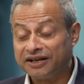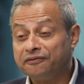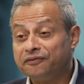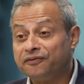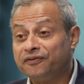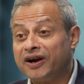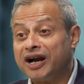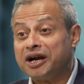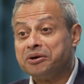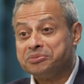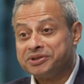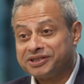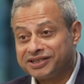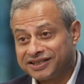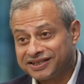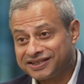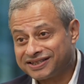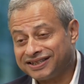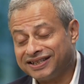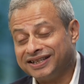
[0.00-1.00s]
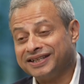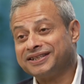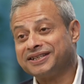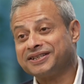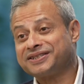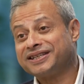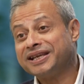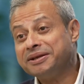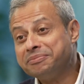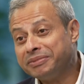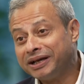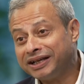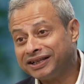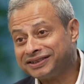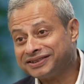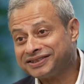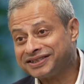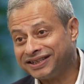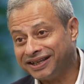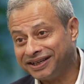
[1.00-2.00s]
And pharmacists in the same
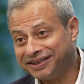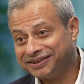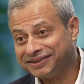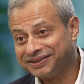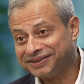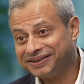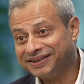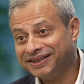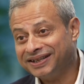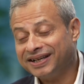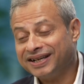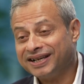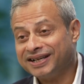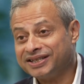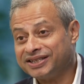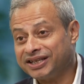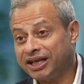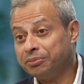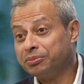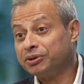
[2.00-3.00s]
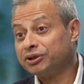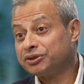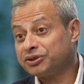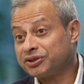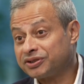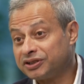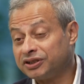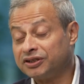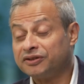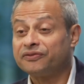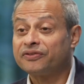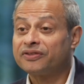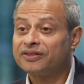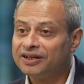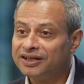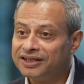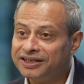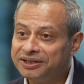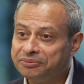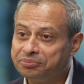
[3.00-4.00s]
medical center is able to serve
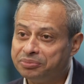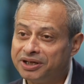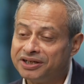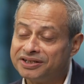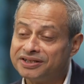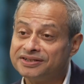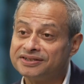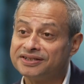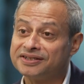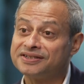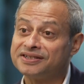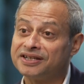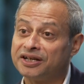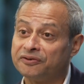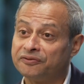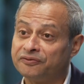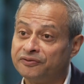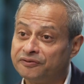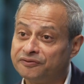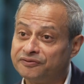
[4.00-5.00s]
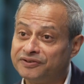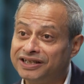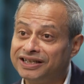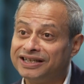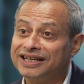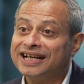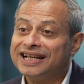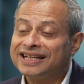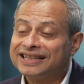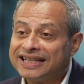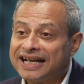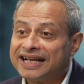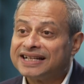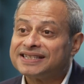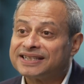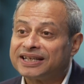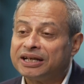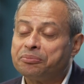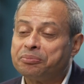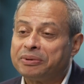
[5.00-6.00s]
30 patients instead of 15.
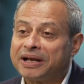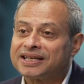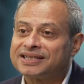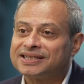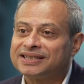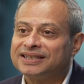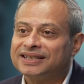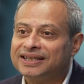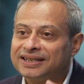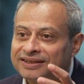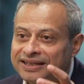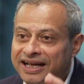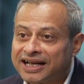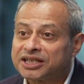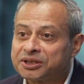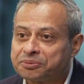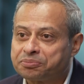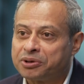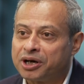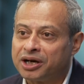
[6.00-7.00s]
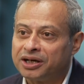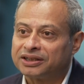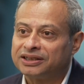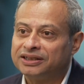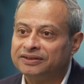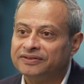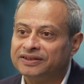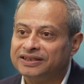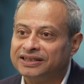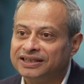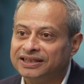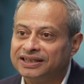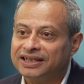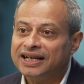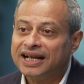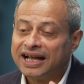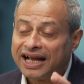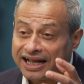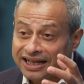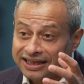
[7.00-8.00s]
That's capacity, that's productivity,
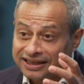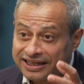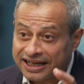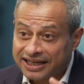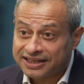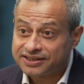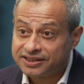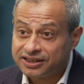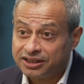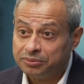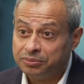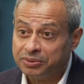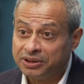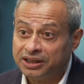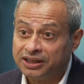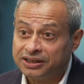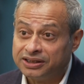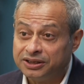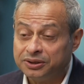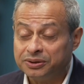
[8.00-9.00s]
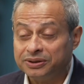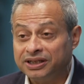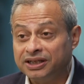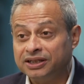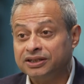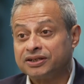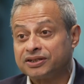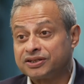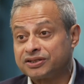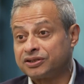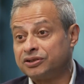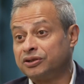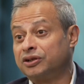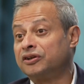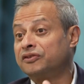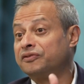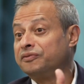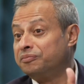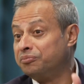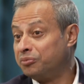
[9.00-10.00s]
and that's the ability to either
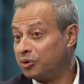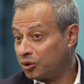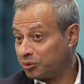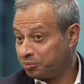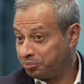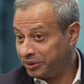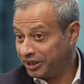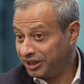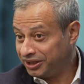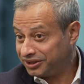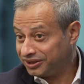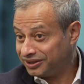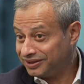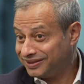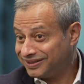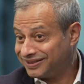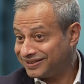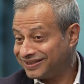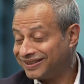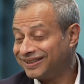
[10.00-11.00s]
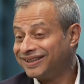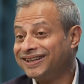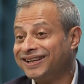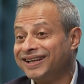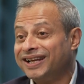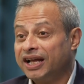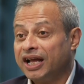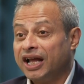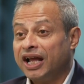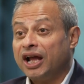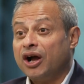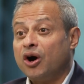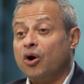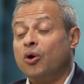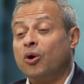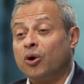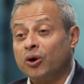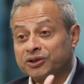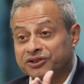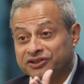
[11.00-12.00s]
serve more patients
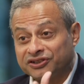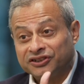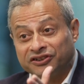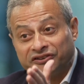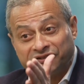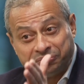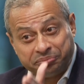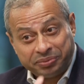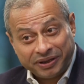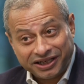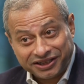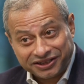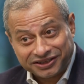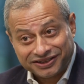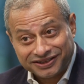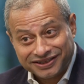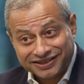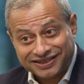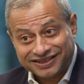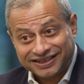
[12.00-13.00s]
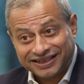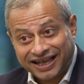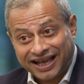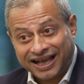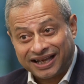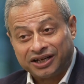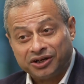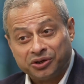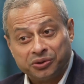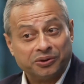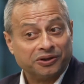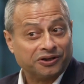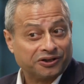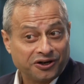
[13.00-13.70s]
or serve patients at a lower